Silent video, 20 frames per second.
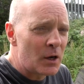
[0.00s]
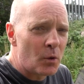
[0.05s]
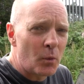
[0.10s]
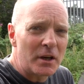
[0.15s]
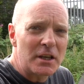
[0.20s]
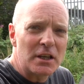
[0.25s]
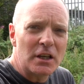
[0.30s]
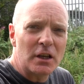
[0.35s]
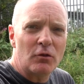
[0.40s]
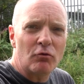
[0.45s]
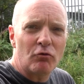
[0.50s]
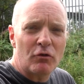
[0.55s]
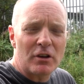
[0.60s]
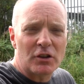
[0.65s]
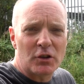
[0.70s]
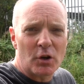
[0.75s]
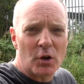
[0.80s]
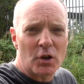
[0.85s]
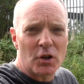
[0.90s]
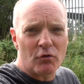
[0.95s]
When you
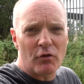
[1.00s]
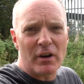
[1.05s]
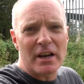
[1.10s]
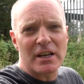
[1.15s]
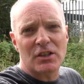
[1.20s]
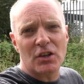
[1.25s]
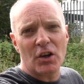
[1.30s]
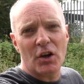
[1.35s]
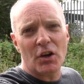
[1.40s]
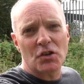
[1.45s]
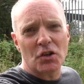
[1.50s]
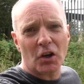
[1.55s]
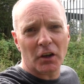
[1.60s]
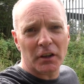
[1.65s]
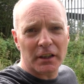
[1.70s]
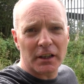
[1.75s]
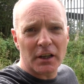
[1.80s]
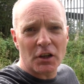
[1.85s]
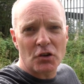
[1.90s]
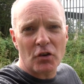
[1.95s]
do the research on
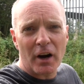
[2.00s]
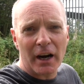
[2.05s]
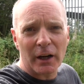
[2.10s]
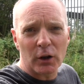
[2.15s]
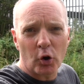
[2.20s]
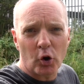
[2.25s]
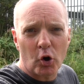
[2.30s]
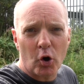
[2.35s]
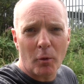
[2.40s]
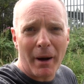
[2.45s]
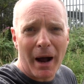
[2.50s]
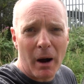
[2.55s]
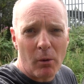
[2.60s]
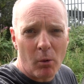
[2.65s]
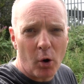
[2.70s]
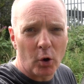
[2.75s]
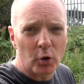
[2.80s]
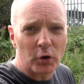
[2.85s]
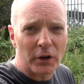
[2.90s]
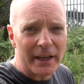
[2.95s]
it, you try and look up how
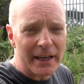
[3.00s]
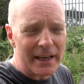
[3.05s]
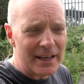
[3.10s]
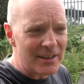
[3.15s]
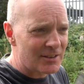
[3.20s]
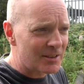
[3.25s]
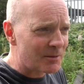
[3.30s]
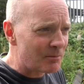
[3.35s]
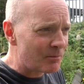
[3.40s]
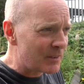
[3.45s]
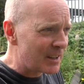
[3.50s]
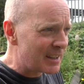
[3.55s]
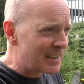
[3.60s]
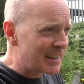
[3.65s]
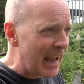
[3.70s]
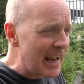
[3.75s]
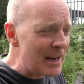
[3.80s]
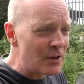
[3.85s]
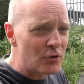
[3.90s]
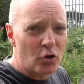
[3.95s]
old it is. The
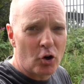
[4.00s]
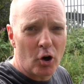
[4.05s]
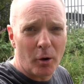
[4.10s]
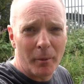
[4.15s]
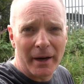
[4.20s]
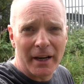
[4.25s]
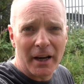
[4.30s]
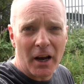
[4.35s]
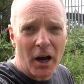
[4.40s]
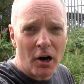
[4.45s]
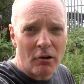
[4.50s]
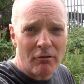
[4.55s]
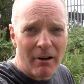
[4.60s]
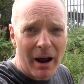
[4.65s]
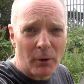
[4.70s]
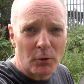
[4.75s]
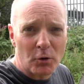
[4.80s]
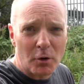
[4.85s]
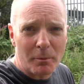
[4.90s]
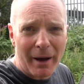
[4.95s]
dates come in at
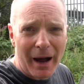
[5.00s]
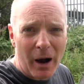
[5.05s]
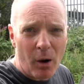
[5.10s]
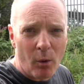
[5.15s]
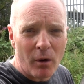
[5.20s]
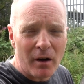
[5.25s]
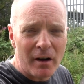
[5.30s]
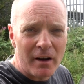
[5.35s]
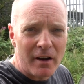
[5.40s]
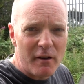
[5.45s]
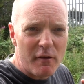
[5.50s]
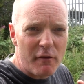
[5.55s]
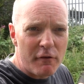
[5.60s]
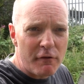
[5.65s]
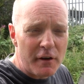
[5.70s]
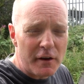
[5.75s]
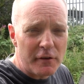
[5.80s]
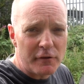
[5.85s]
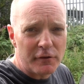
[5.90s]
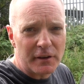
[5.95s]
around about
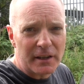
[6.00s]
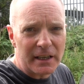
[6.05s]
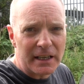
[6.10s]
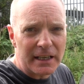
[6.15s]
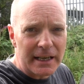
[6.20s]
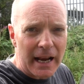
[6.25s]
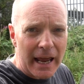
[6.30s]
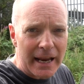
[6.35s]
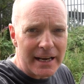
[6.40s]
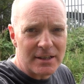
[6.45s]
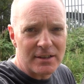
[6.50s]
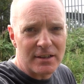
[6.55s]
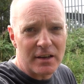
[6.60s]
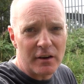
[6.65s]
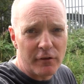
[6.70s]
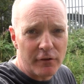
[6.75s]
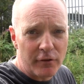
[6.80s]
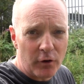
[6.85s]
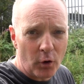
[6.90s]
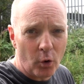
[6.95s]

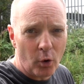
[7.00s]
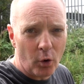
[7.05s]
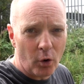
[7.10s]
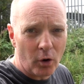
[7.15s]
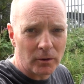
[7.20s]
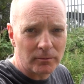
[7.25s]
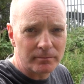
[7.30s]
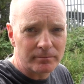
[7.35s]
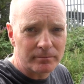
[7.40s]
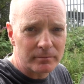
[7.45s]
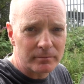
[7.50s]
1584.